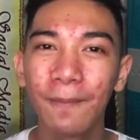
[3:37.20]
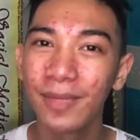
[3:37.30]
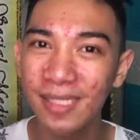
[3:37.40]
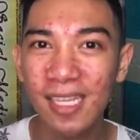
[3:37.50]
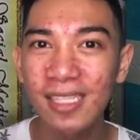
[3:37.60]

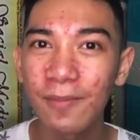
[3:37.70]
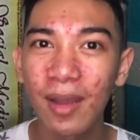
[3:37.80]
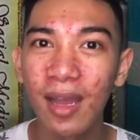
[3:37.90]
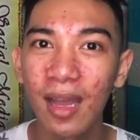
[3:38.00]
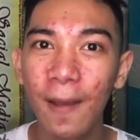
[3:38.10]
Basta sa
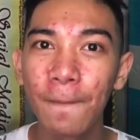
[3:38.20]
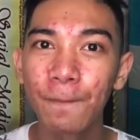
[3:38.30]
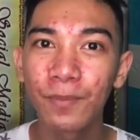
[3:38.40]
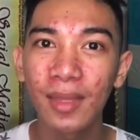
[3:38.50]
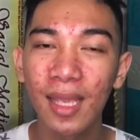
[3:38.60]
mga
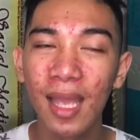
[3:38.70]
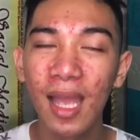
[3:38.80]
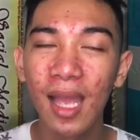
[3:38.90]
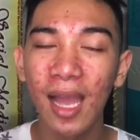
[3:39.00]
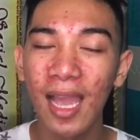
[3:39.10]

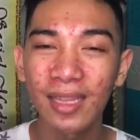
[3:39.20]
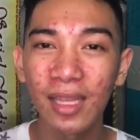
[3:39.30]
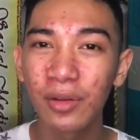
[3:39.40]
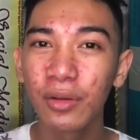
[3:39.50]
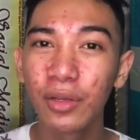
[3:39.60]
kahit
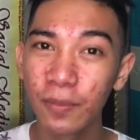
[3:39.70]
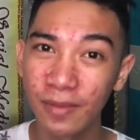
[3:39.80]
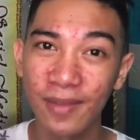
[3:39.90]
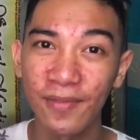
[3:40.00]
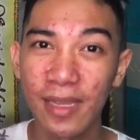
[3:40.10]
anong group
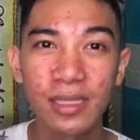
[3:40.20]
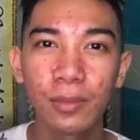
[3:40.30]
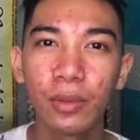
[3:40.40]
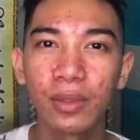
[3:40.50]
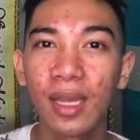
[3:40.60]
sa
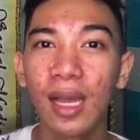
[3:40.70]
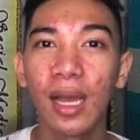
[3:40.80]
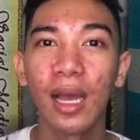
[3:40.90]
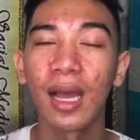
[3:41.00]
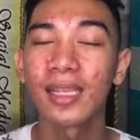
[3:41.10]
Facebook
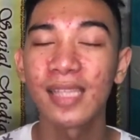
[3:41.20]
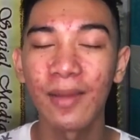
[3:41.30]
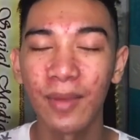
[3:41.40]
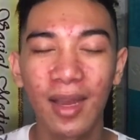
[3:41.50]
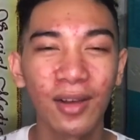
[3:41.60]
na
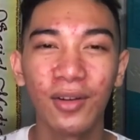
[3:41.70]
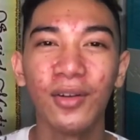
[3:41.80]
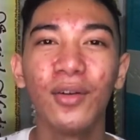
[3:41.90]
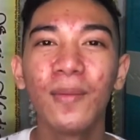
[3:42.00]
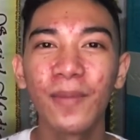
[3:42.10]
kasama ako.
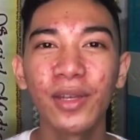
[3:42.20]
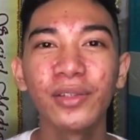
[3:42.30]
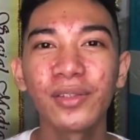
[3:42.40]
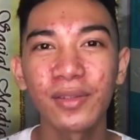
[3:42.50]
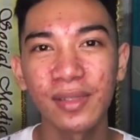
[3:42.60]

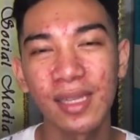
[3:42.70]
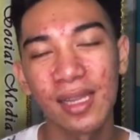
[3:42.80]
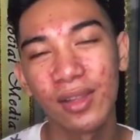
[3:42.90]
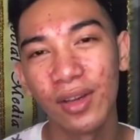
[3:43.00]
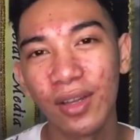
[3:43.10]
Pinost ko
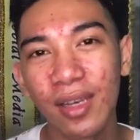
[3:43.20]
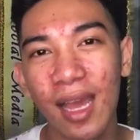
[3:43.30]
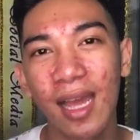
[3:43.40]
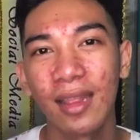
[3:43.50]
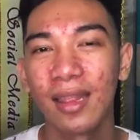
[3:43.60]
sila doon
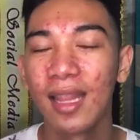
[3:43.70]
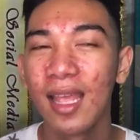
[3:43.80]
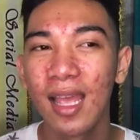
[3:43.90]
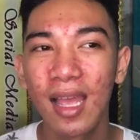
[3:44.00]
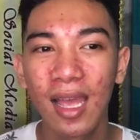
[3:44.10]
at
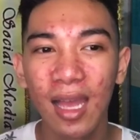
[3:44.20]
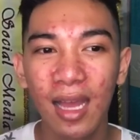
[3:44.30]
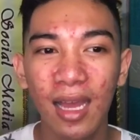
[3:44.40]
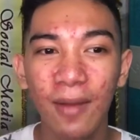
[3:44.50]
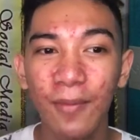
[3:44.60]

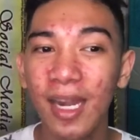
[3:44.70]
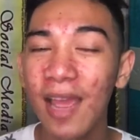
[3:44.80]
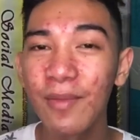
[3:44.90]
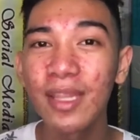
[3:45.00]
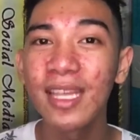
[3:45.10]

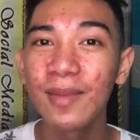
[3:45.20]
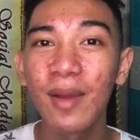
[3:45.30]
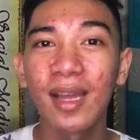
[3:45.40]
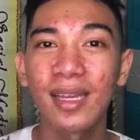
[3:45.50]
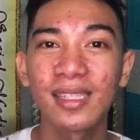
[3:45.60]
marami din
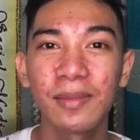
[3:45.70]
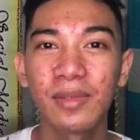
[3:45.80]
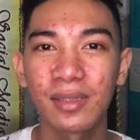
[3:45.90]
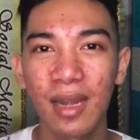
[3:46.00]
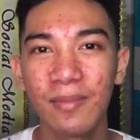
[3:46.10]
mga
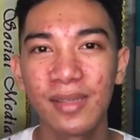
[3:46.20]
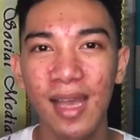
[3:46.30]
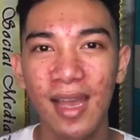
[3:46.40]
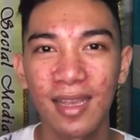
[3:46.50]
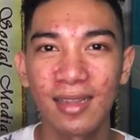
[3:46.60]
nag-subscribe sa
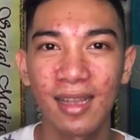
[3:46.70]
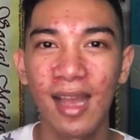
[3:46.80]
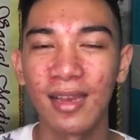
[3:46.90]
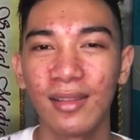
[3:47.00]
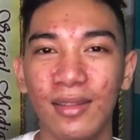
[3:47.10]
akin
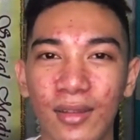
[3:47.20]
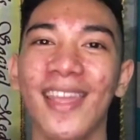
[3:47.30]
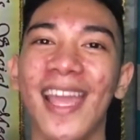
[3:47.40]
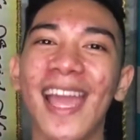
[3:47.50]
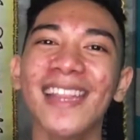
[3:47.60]
galing.
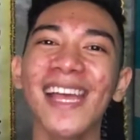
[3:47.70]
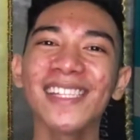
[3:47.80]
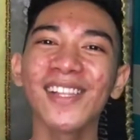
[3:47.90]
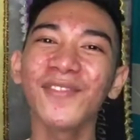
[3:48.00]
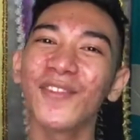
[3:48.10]
And
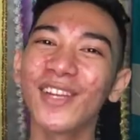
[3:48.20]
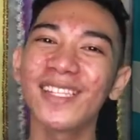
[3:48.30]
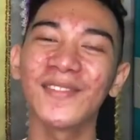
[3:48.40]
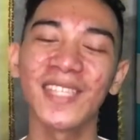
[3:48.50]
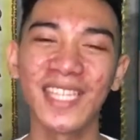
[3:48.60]
that's all for
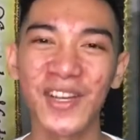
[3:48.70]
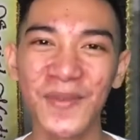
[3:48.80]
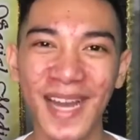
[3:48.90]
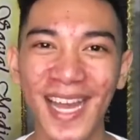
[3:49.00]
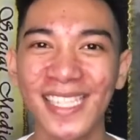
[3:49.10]
this video
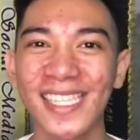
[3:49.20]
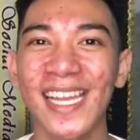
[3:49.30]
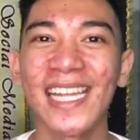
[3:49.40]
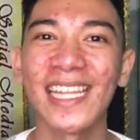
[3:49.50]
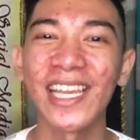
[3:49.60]
mga
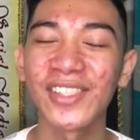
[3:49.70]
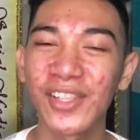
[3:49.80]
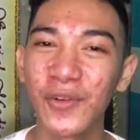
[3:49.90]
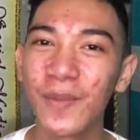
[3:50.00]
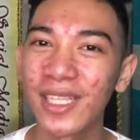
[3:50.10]
kachena. Thank you
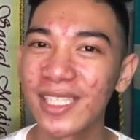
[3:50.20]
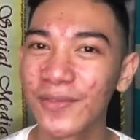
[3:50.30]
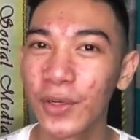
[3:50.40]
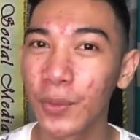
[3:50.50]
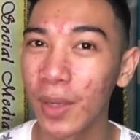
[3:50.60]
so much
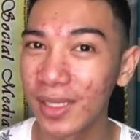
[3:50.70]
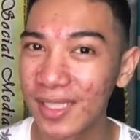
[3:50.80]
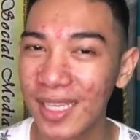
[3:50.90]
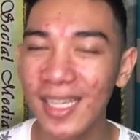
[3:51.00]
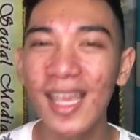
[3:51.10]
for
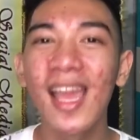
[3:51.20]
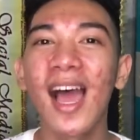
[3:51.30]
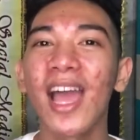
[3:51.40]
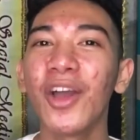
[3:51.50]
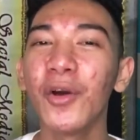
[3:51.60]
watching.
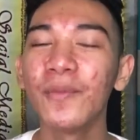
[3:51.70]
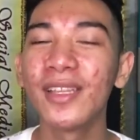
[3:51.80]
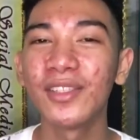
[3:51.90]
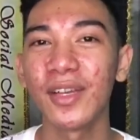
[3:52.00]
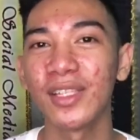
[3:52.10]
I hope
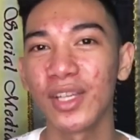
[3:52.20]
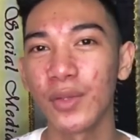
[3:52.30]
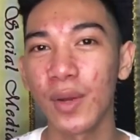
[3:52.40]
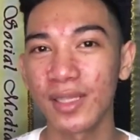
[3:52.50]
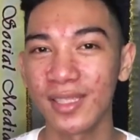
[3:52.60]
that you enjoyed
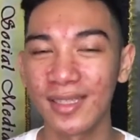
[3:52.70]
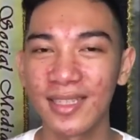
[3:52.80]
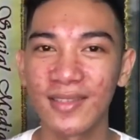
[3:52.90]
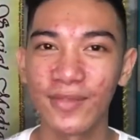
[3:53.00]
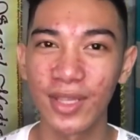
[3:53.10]
watching
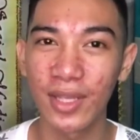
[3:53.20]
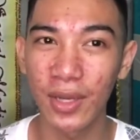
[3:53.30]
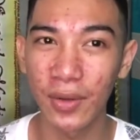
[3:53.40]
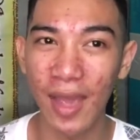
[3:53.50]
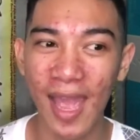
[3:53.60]
this
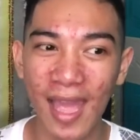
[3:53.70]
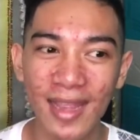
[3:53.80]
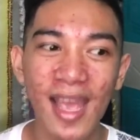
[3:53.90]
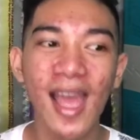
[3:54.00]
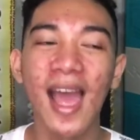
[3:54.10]
video
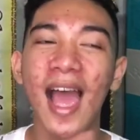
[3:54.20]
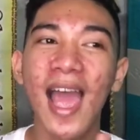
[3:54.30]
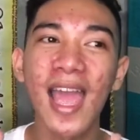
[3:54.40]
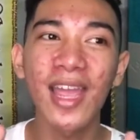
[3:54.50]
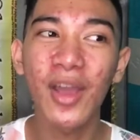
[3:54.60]
and
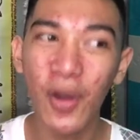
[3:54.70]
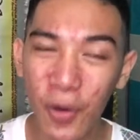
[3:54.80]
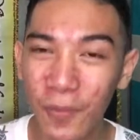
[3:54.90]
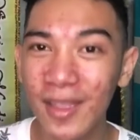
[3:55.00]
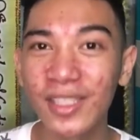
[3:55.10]
I
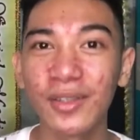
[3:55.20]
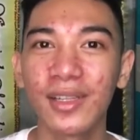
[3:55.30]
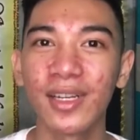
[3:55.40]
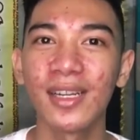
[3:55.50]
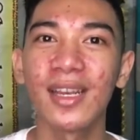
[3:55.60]
hope that you
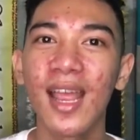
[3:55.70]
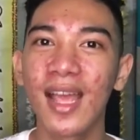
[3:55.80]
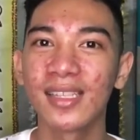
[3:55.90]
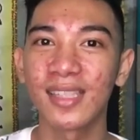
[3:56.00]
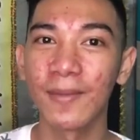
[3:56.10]
learned
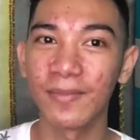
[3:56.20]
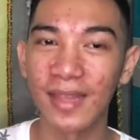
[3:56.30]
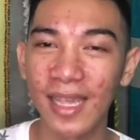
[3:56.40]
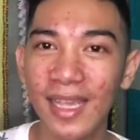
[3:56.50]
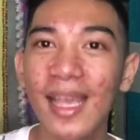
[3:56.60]

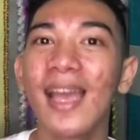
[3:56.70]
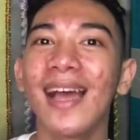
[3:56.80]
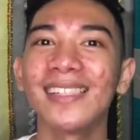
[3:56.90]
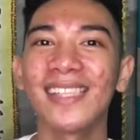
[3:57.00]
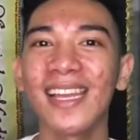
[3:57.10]
something.
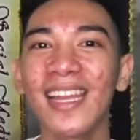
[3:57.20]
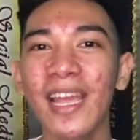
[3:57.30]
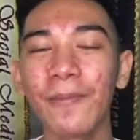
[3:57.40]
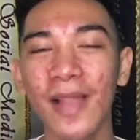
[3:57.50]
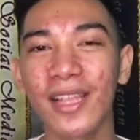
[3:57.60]
At sana
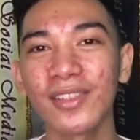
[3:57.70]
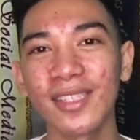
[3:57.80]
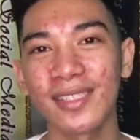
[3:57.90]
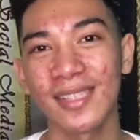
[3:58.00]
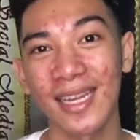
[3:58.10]
i-apply nyo
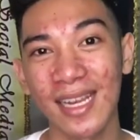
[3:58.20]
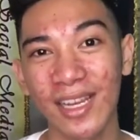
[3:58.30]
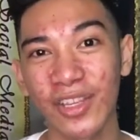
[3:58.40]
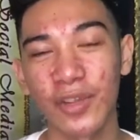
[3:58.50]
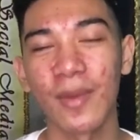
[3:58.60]
sa
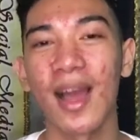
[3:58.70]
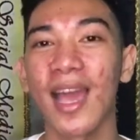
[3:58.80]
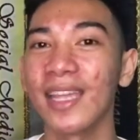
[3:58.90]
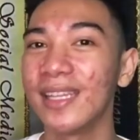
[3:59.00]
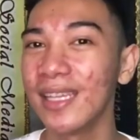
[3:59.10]
sarili nyo yung mga
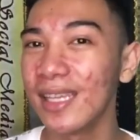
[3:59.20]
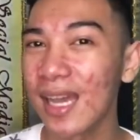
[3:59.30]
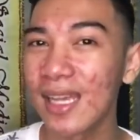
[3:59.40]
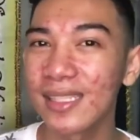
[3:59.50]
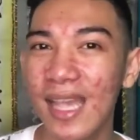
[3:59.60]

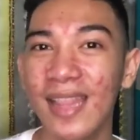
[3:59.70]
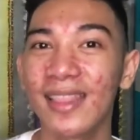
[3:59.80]
ideas and